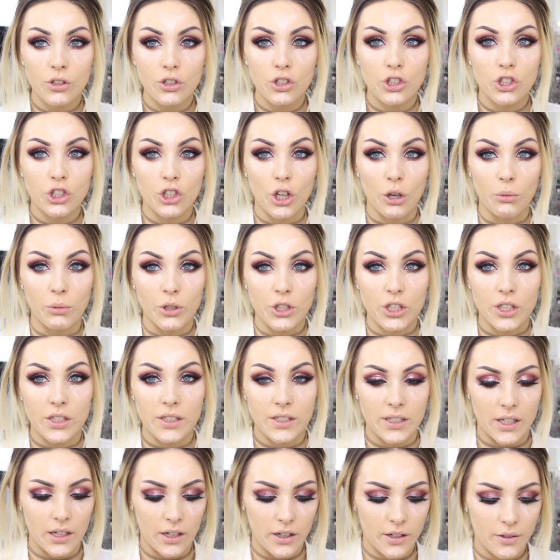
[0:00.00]
so much
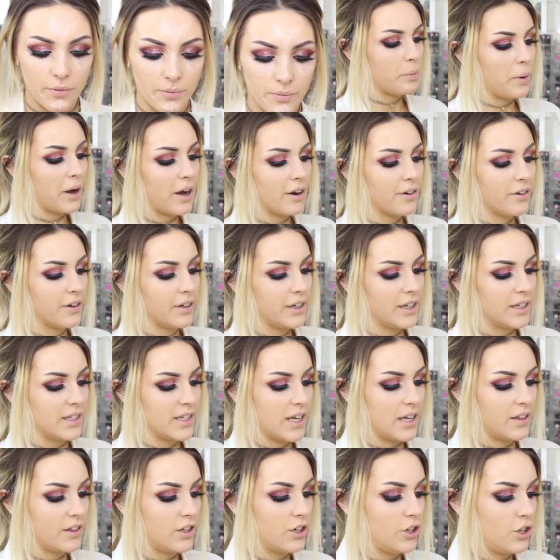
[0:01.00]
concealer. For powder, I'm going to
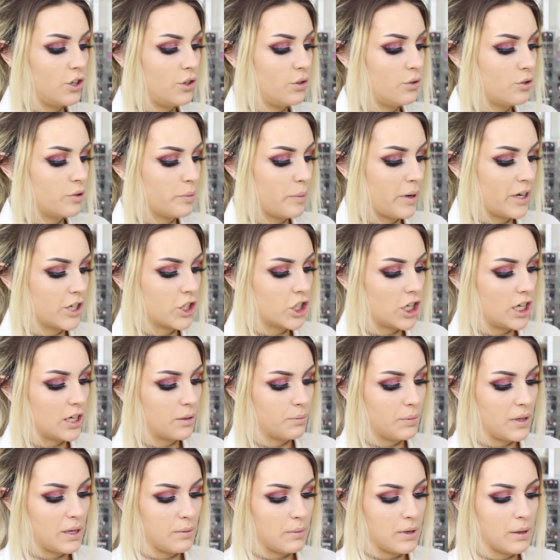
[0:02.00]
take the Nude
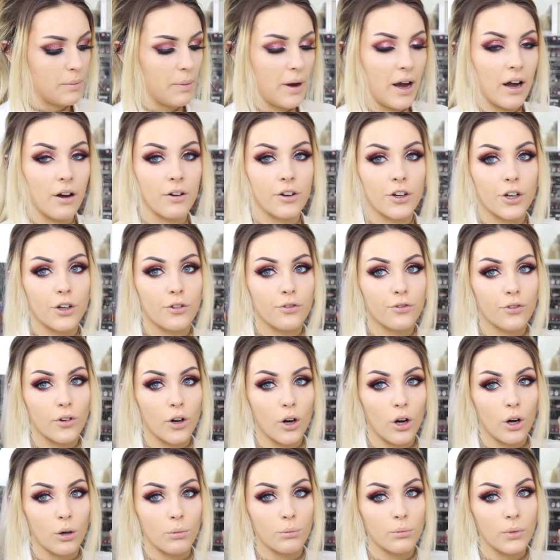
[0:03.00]
Magique BB powder
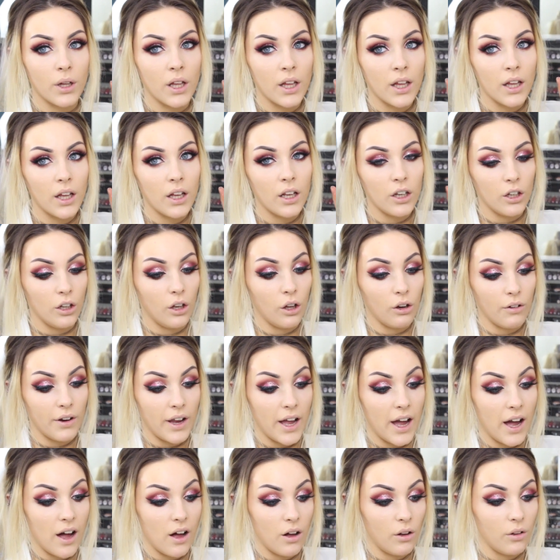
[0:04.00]
from
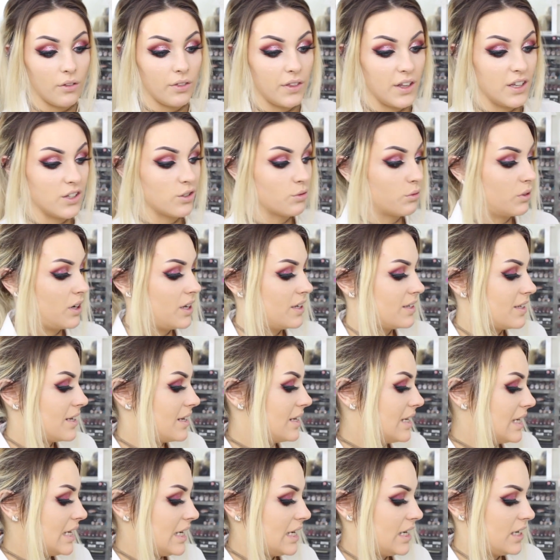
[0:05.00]
Loreal. This one is
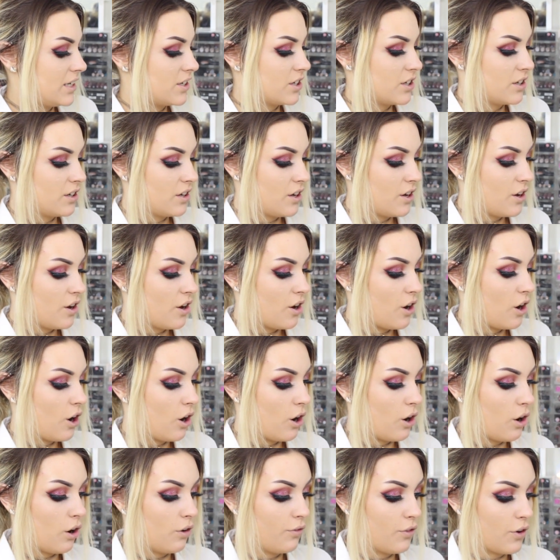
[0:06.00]
in need
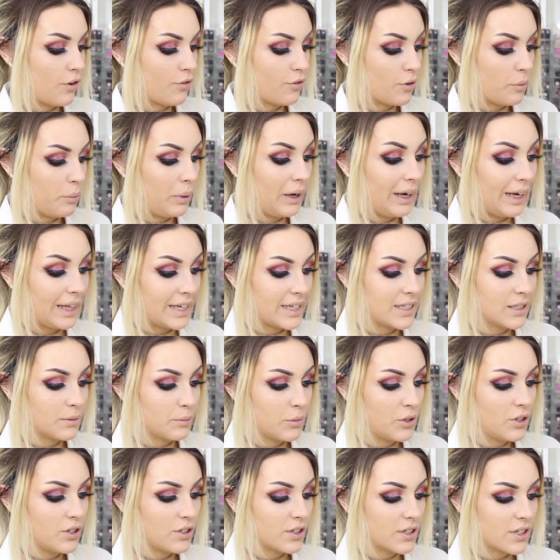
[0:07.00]
of
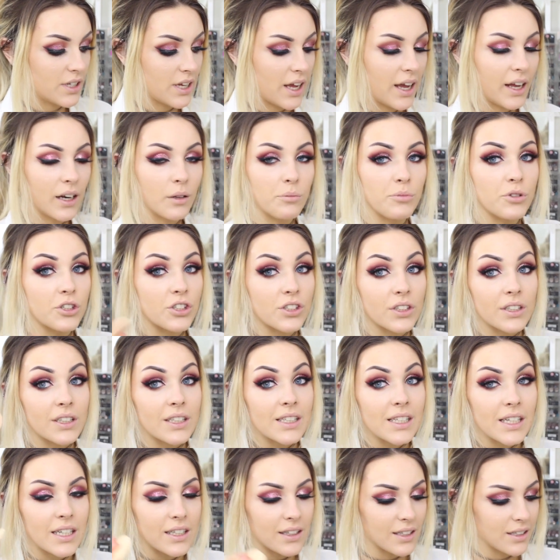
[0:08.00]
replacement. I'm just going
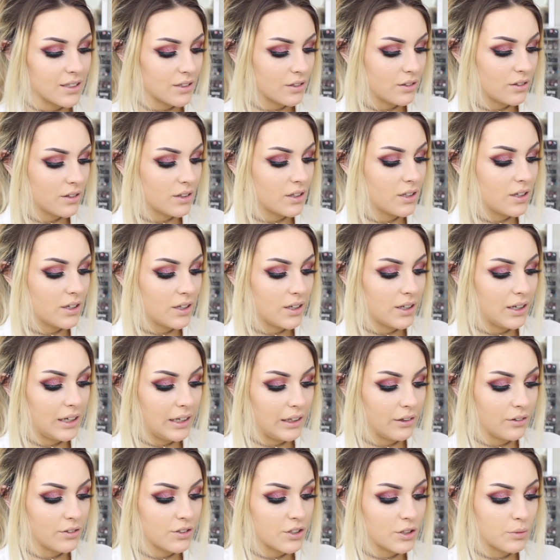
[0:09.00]
to take this on the
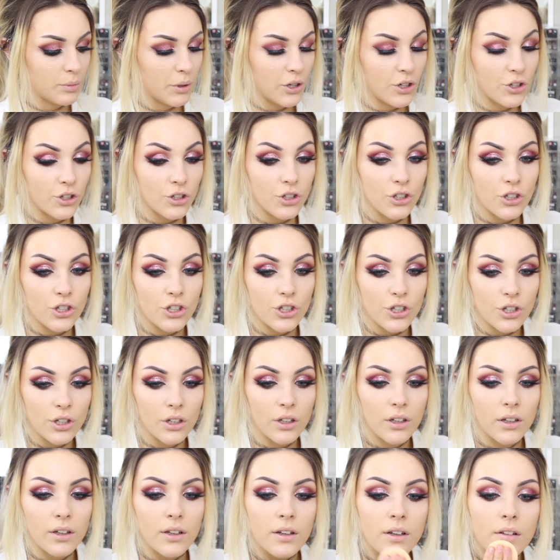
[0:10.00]
little sponge
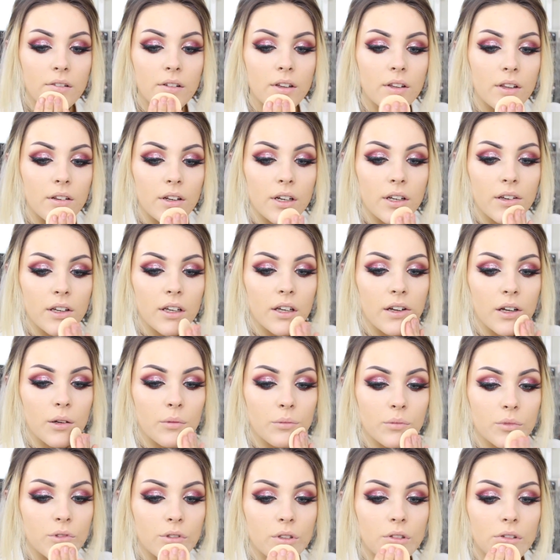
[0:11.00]
that it
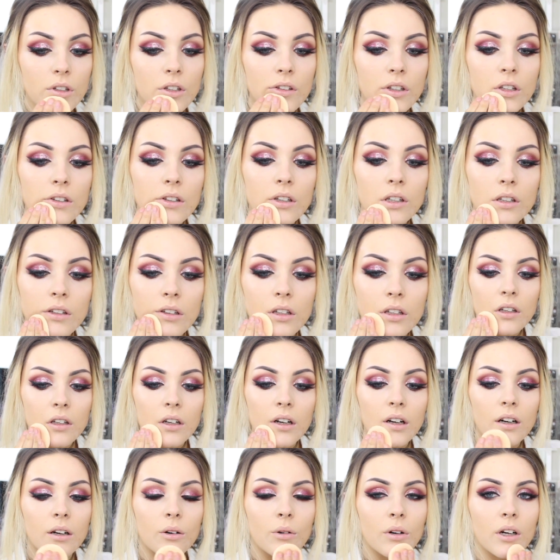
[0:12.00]
comes with.
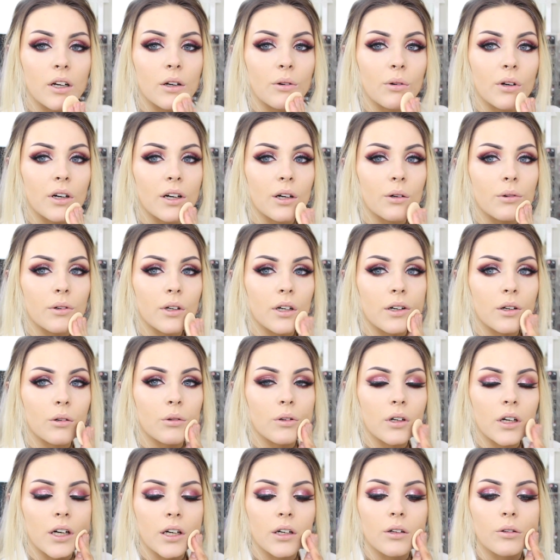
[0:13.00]
Ow, ow, ow,
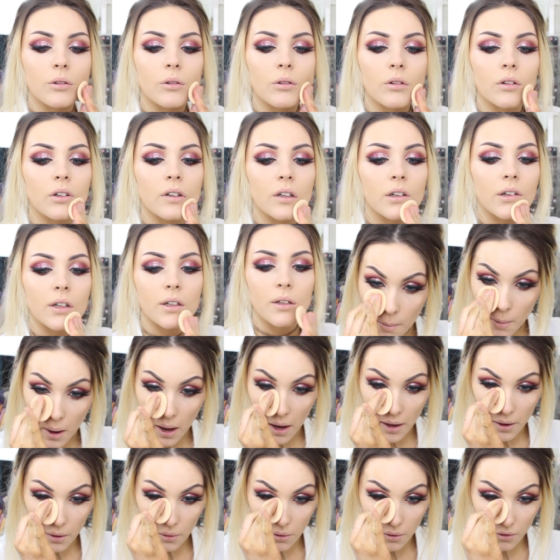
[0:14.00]
ow, ow.
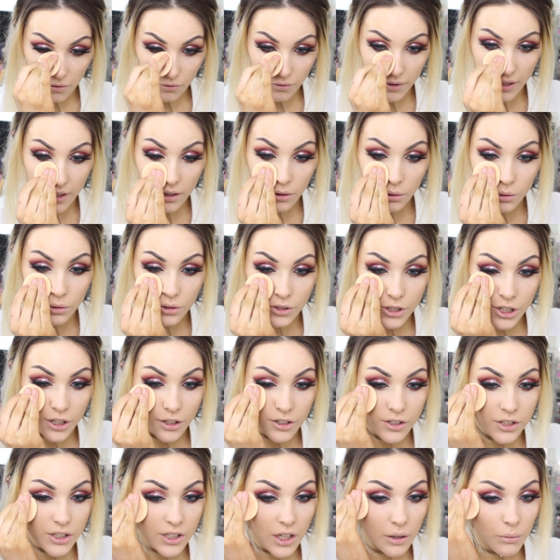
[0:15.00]
I
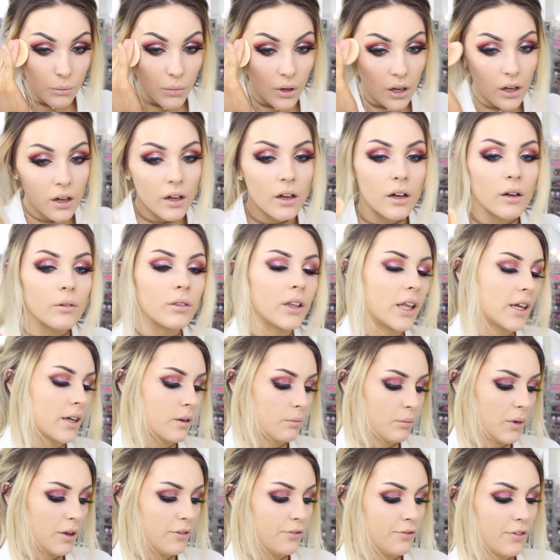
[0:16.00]
reordered some,
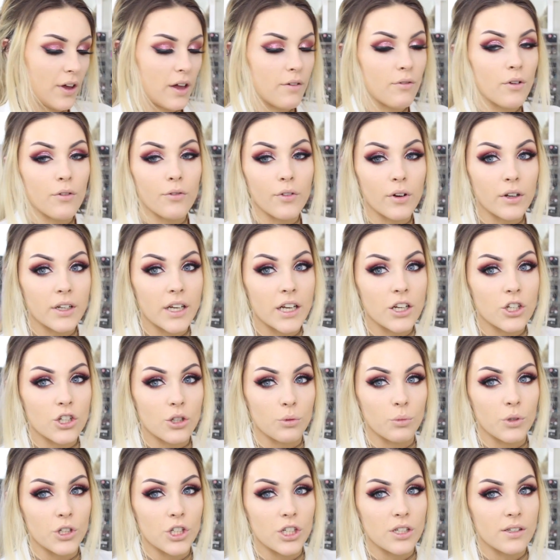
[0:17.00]
like, my favourite
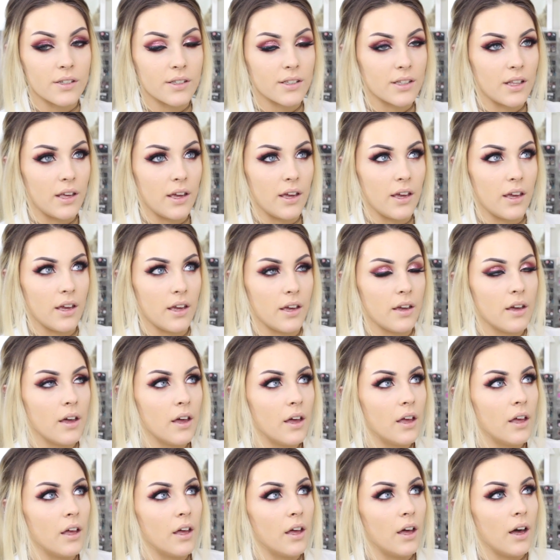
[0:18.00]
foundation, which is the
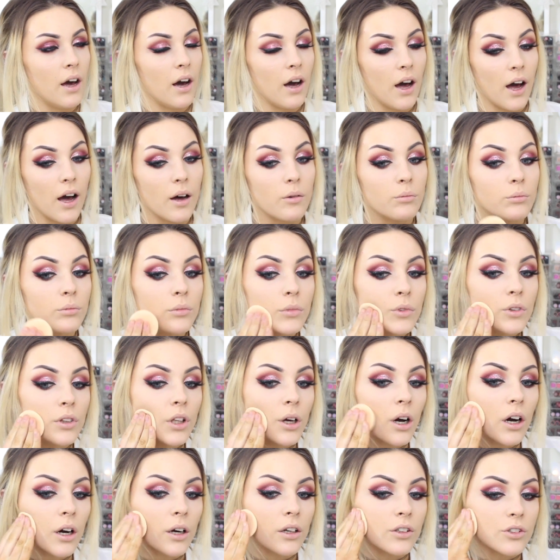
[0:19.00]

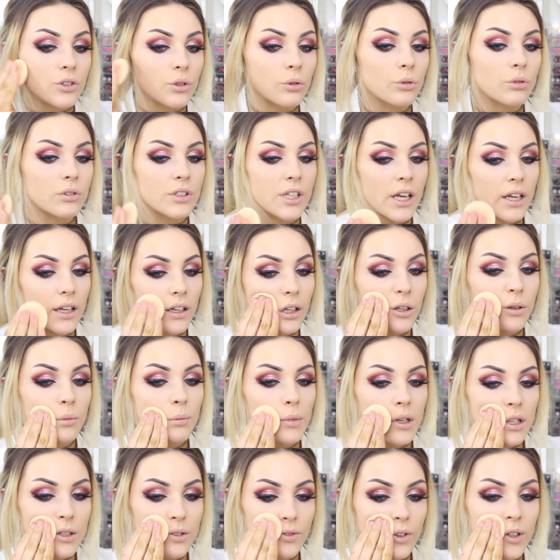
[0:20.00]
NARS All Day
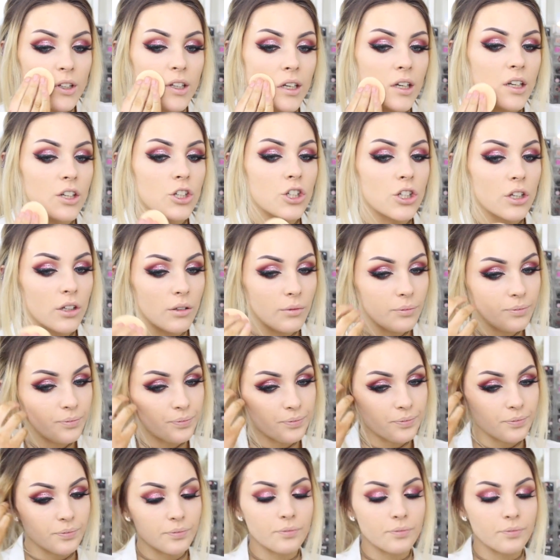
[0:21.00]
Luminous Foundation.